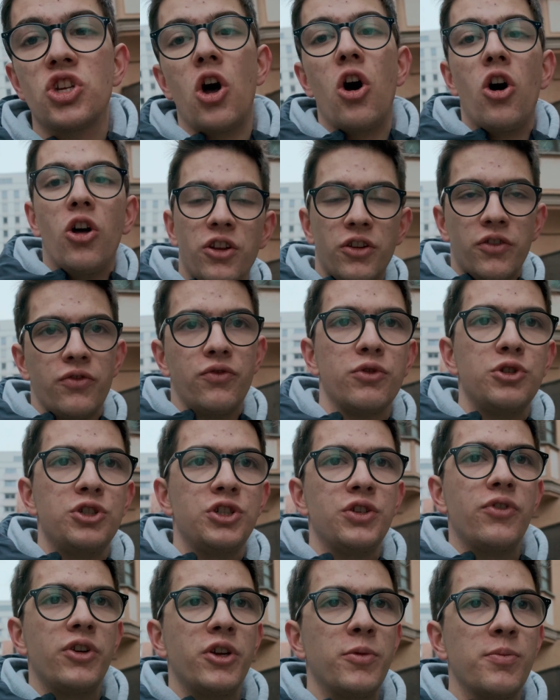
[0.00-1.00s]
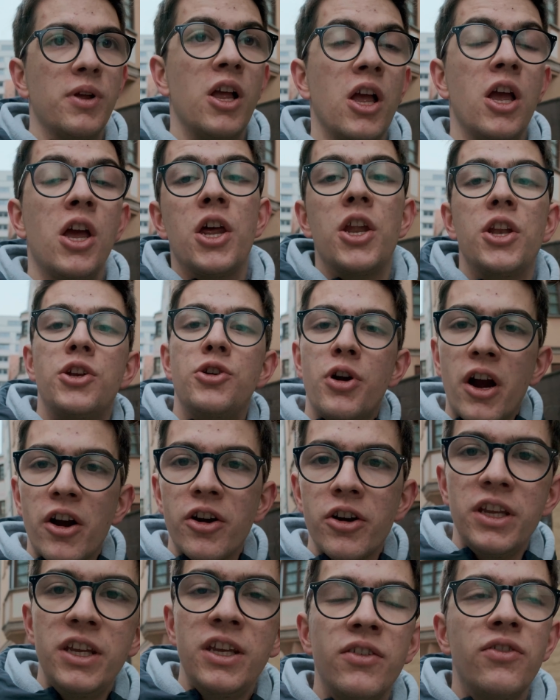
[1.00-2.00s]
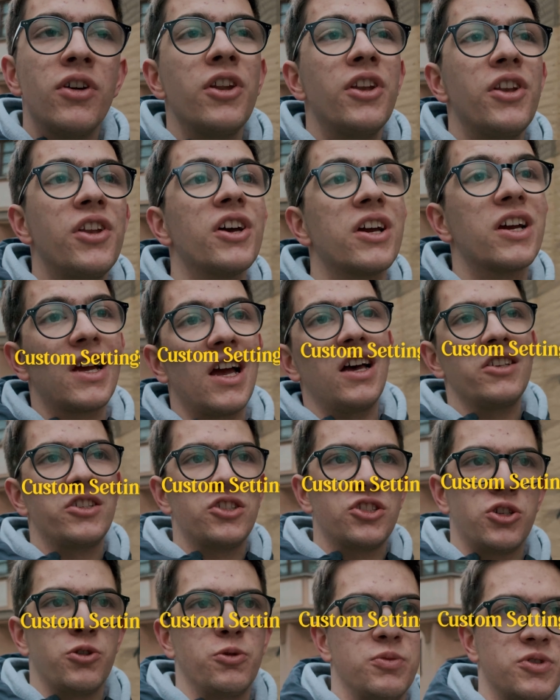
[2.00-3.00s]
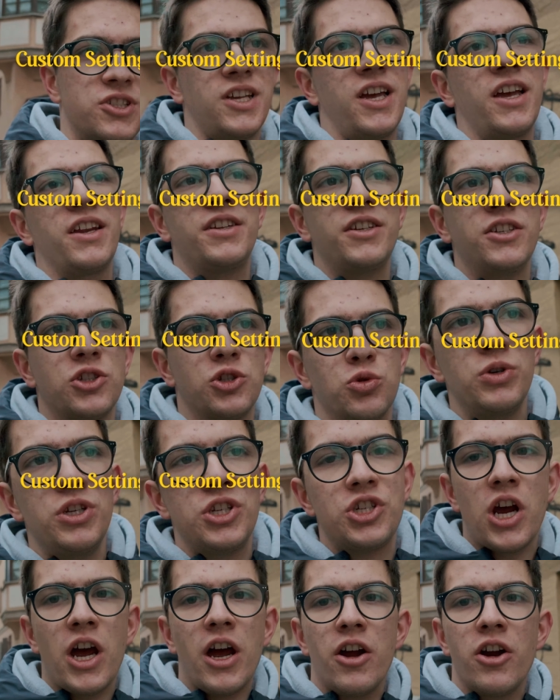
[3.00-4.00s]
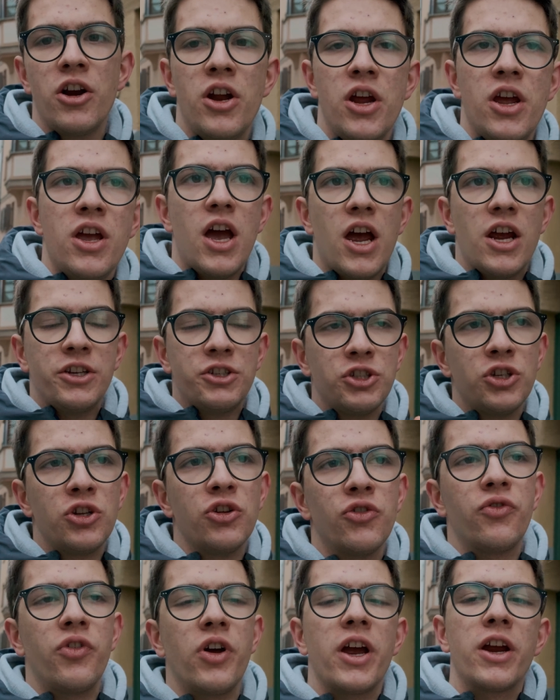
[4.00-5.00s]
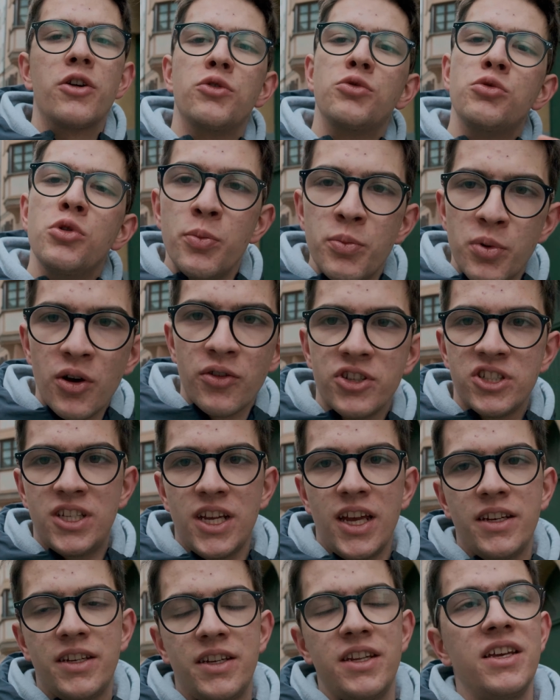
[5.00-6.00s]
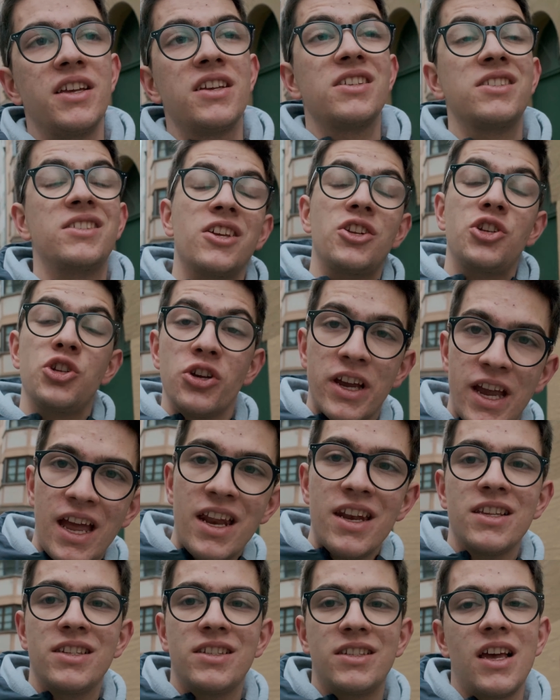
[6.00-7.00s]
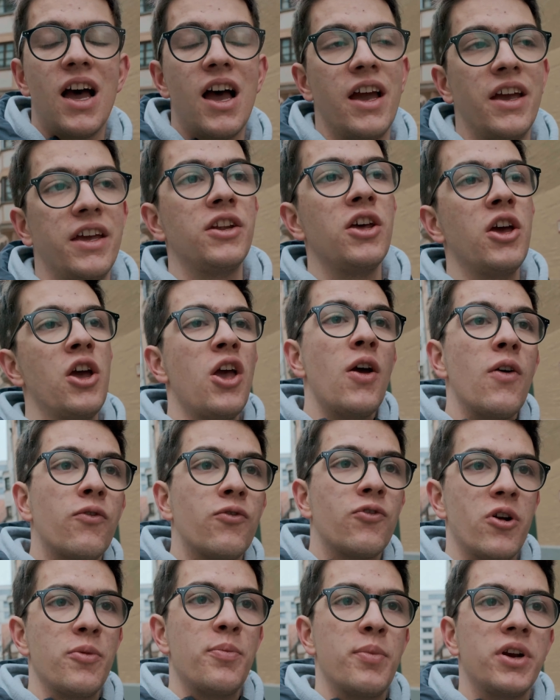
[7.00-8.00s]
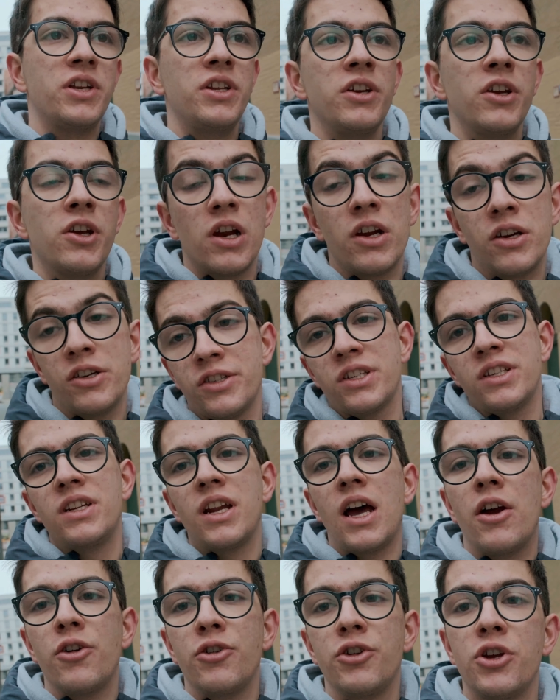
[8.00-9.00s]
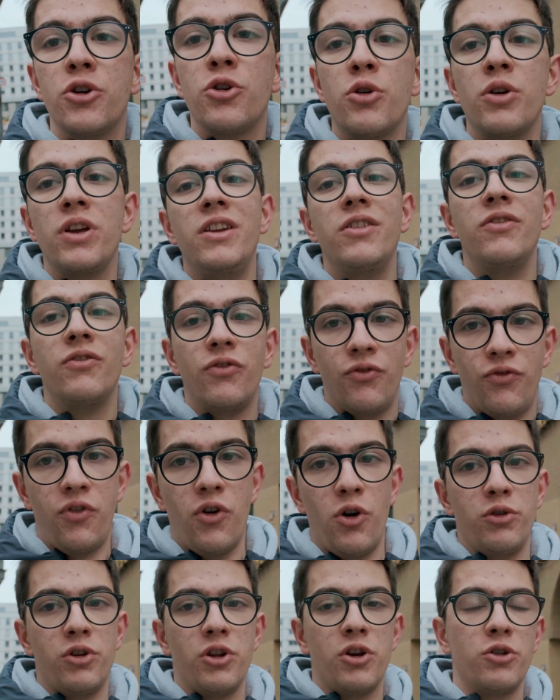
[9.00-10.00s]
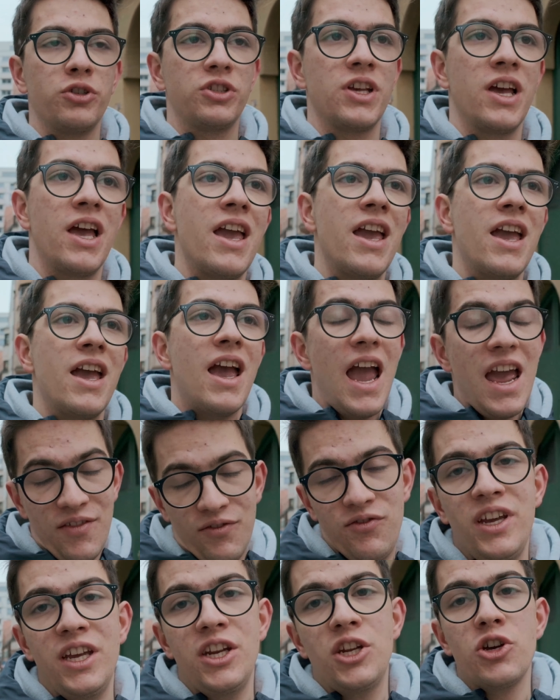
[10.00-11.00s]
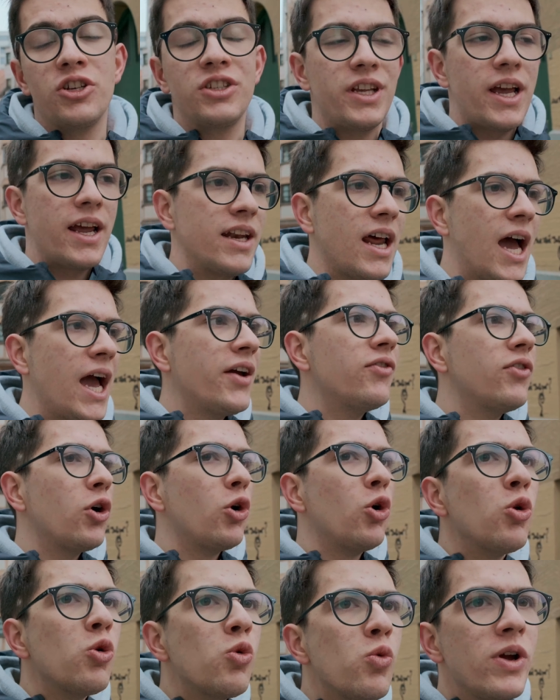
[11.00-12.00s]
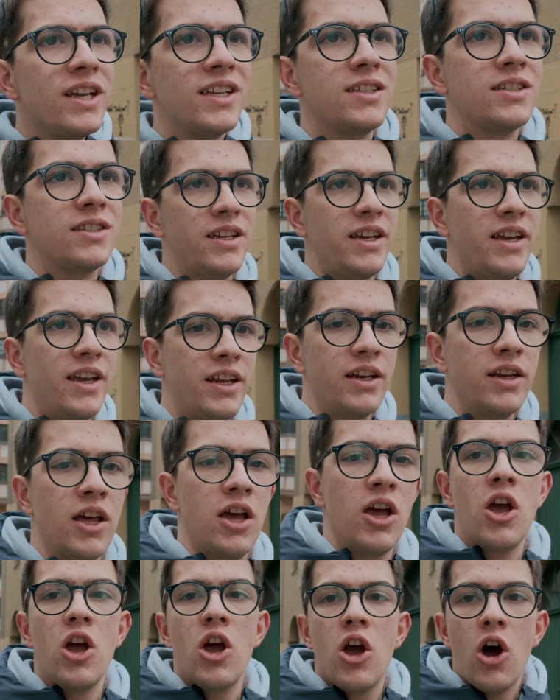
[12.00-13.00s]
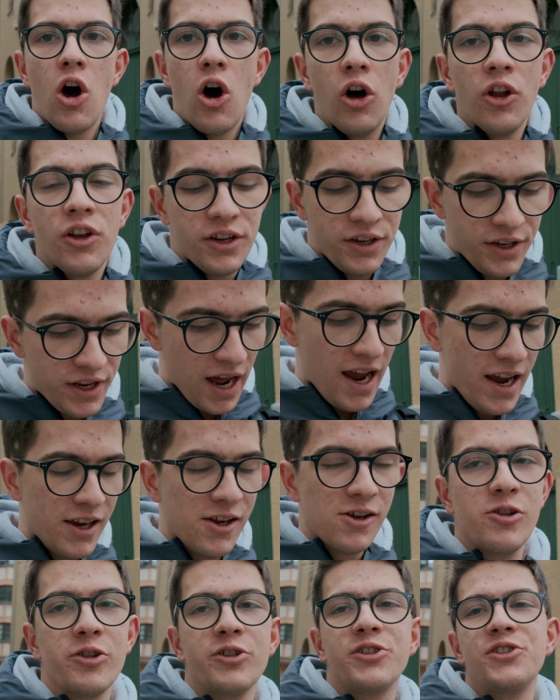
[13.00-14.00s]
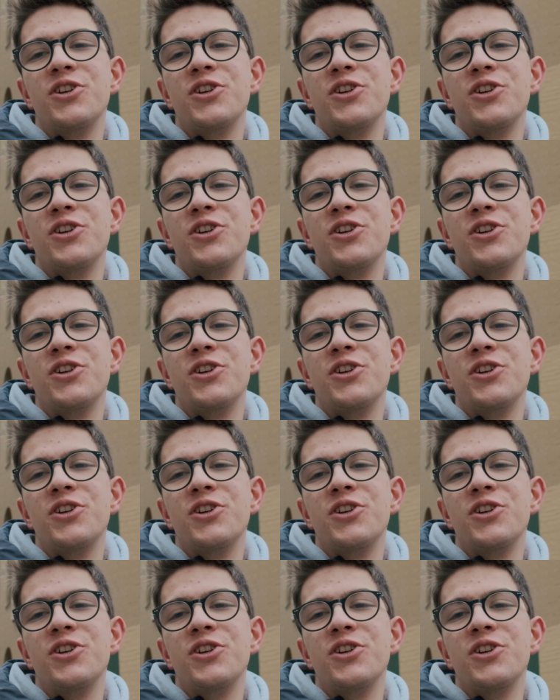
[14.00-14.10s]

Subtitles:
on the Fujifilm, there are even the custom settings, which are a sort of a group of settings that you can decide for a particular scenario in photos and videos. And I've always seen on the dials the